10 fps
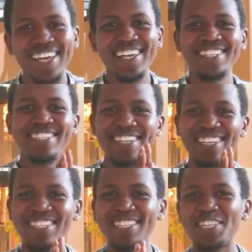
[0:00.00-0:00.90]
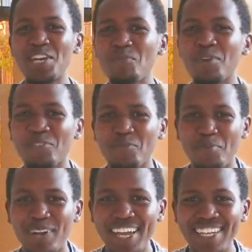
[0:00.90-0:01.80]
In Jesus' name we have
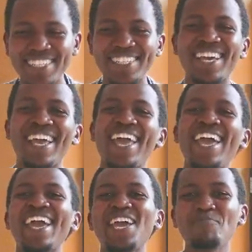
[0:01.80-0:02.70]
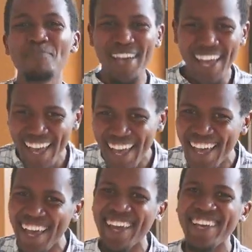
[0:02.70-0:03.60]
prayed.
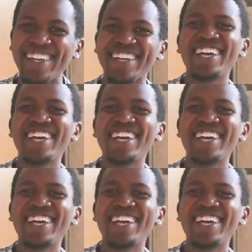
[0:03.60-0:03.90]
Amen.